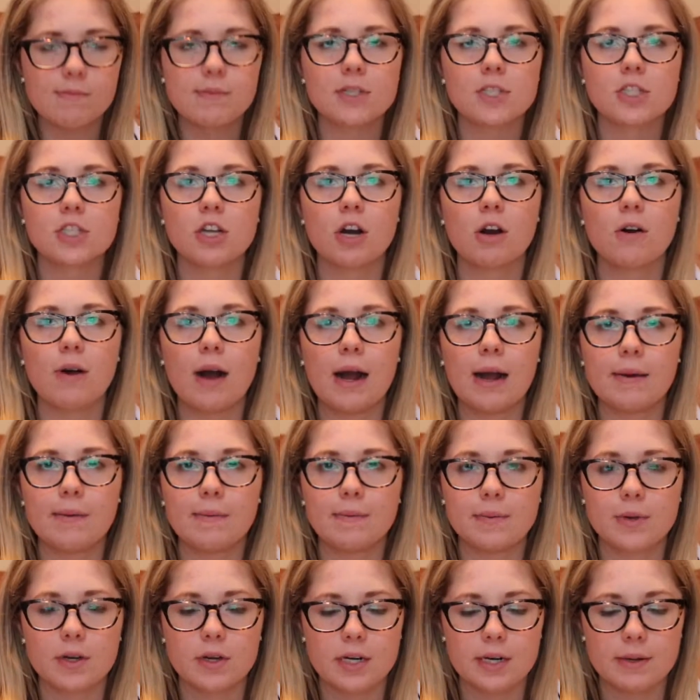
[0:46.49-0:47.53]
So
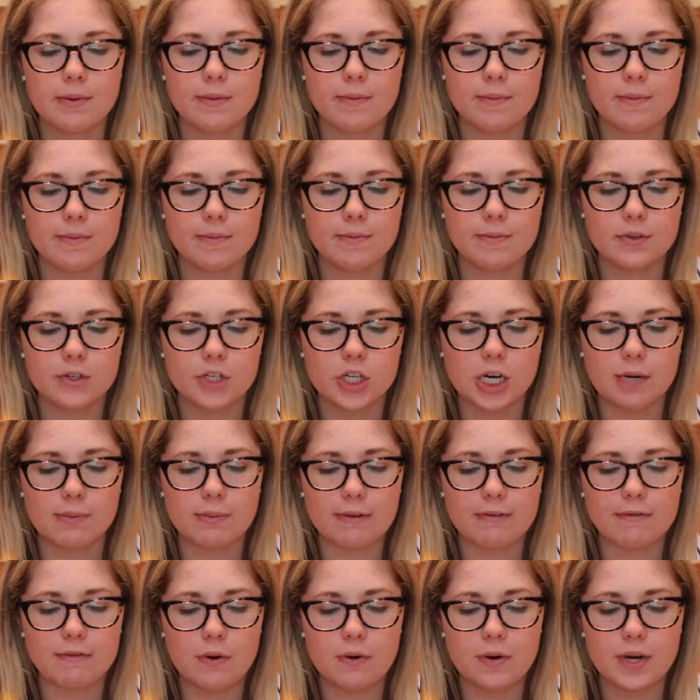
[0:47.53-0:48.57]
I'm going to check
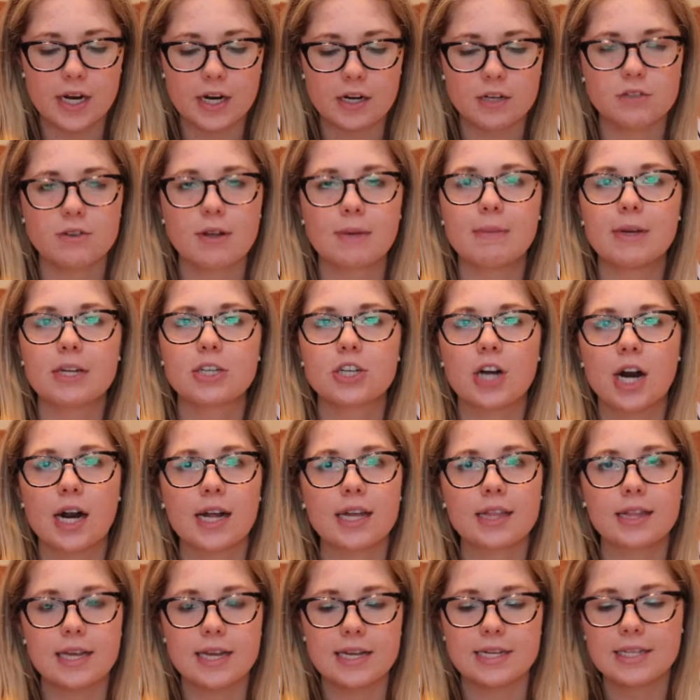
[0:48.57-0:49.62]
my phone here so I make sure I
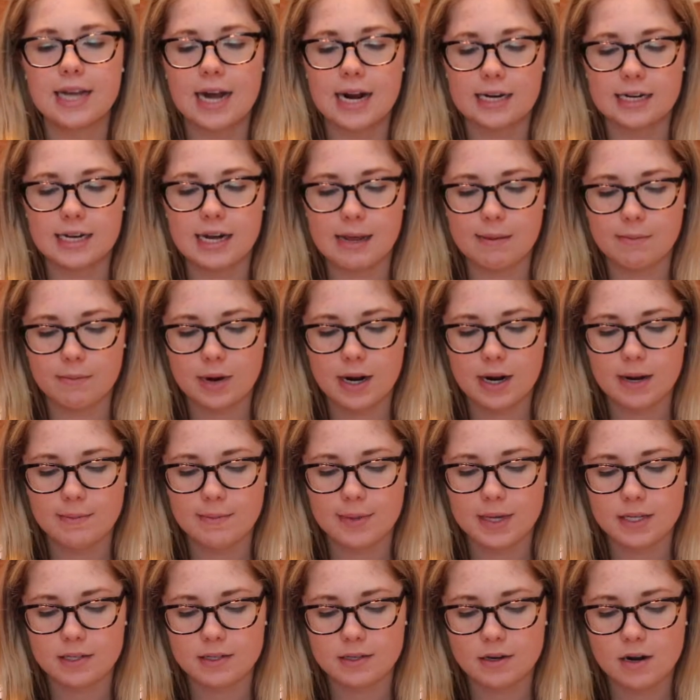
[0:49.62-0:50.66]
get the exact name right
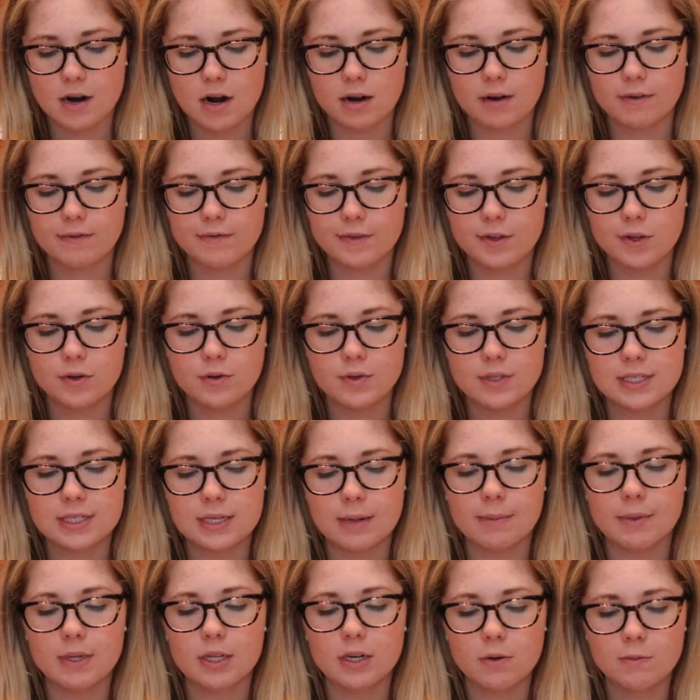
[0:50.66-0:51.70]
because there are a few
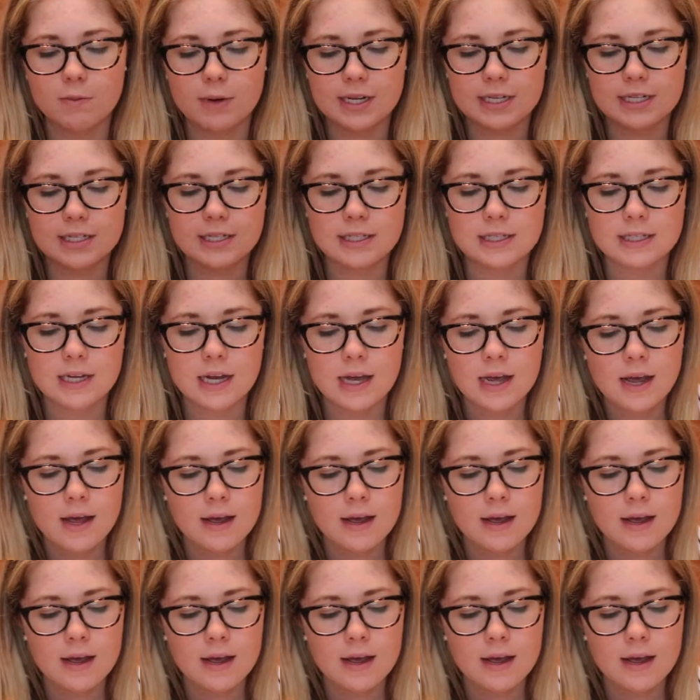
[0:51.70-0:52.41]
similar ones.